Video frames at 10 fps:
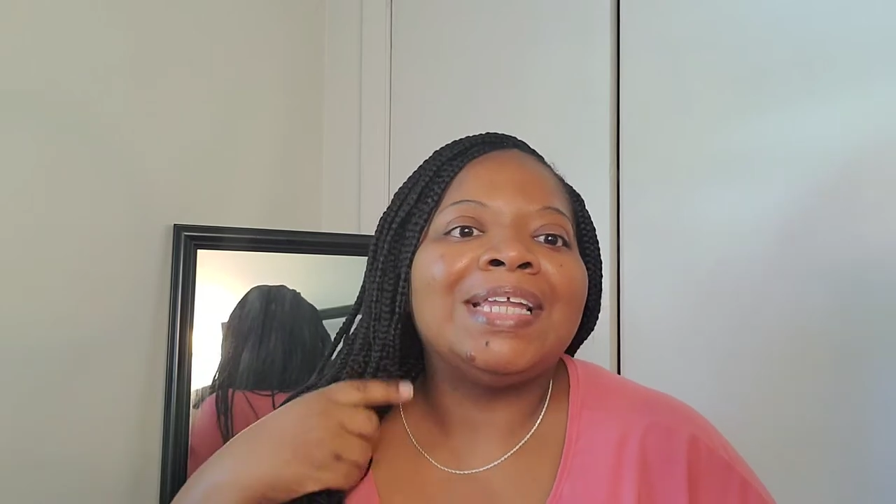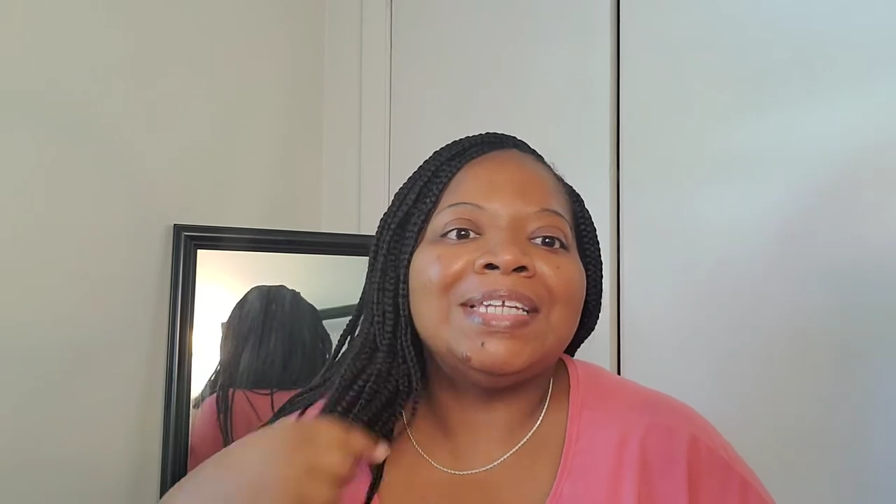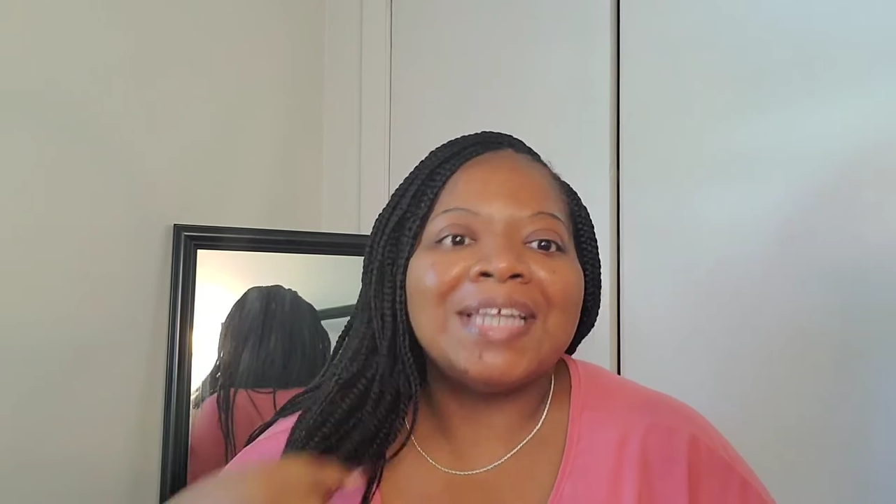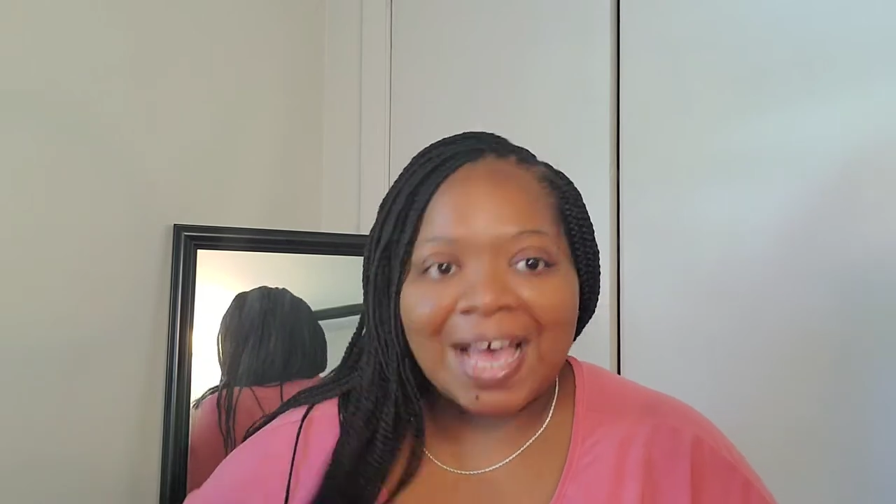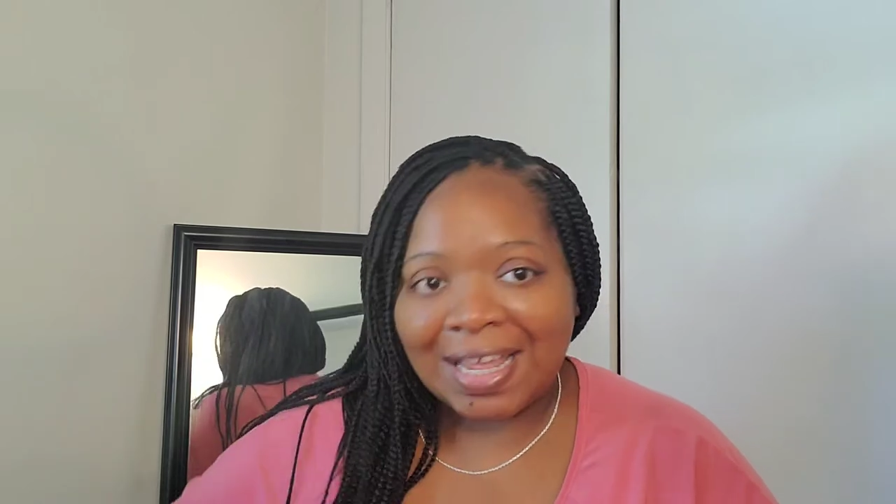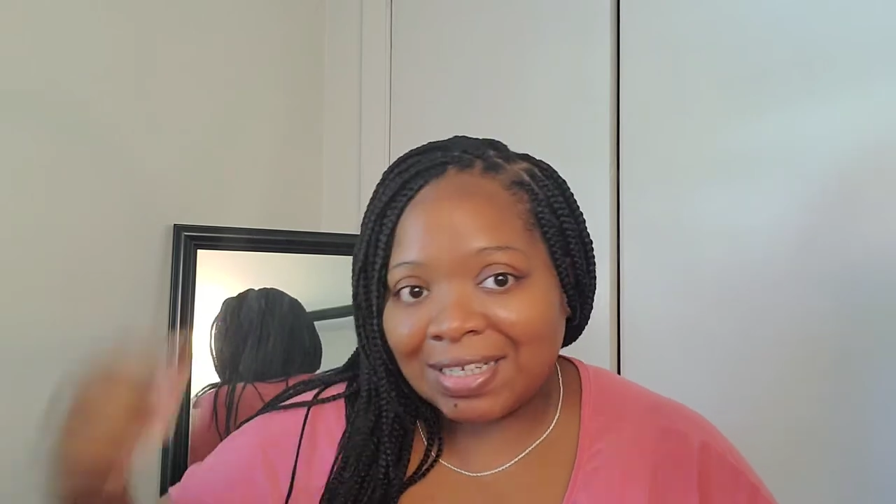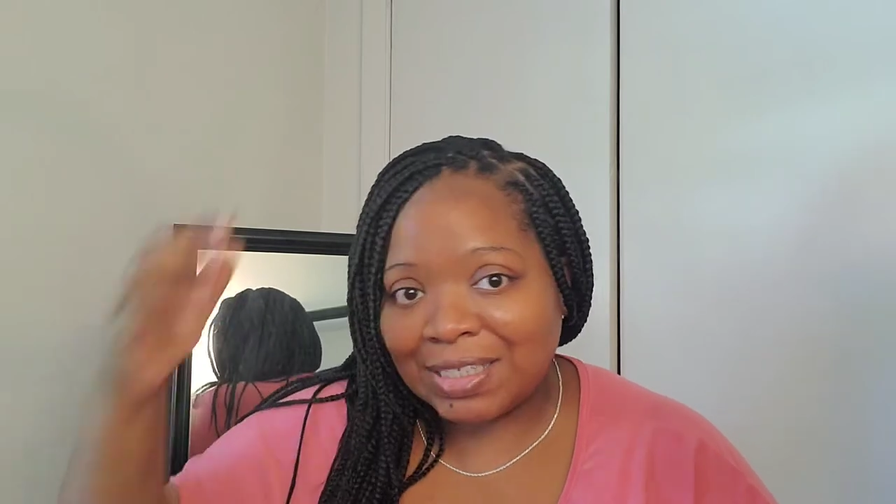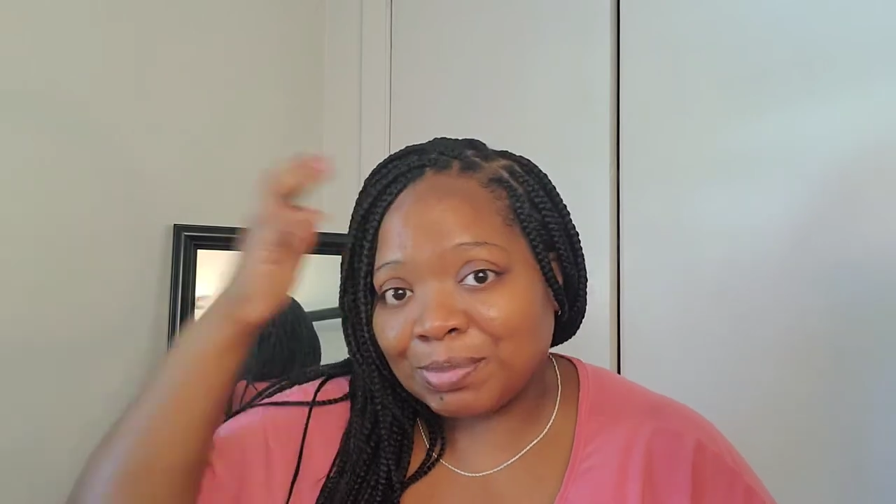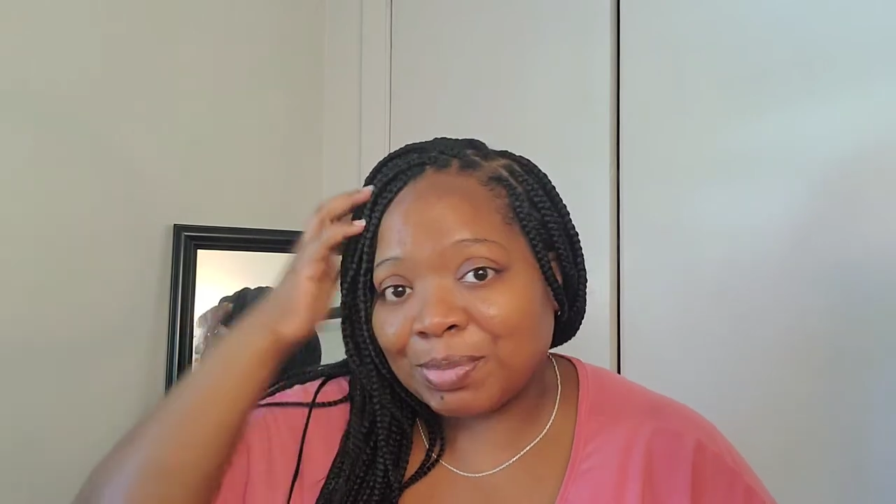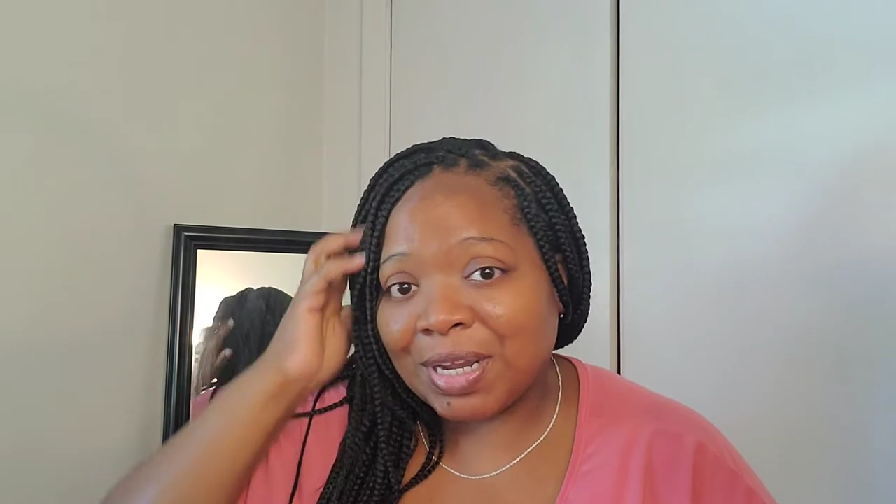
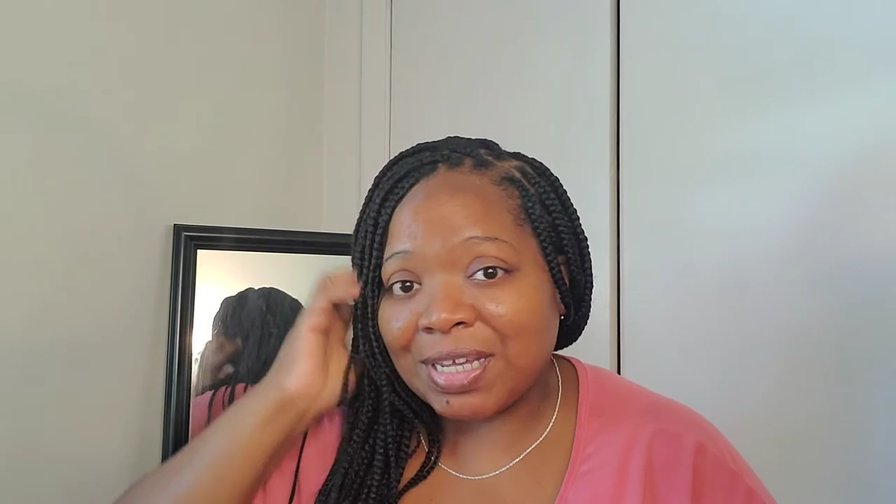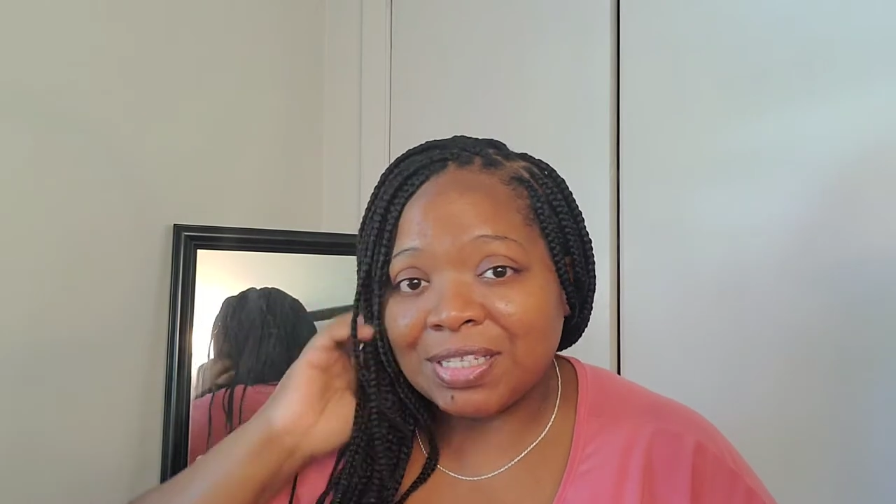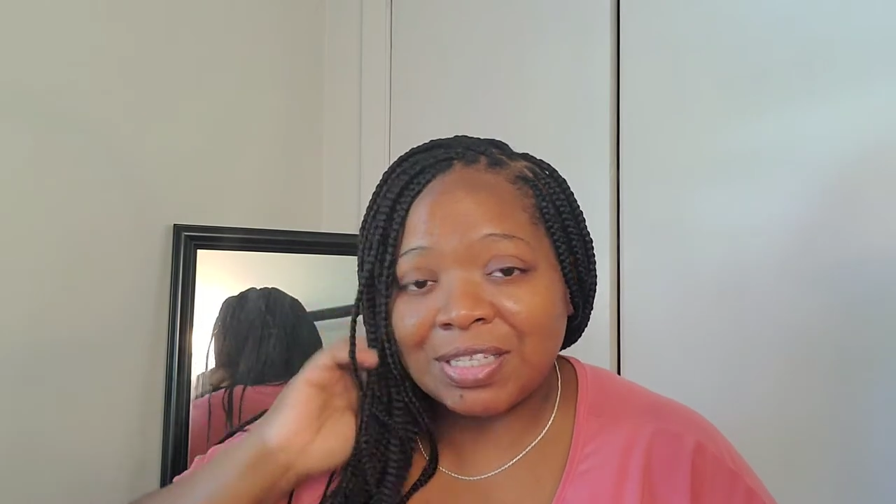Knotless braids.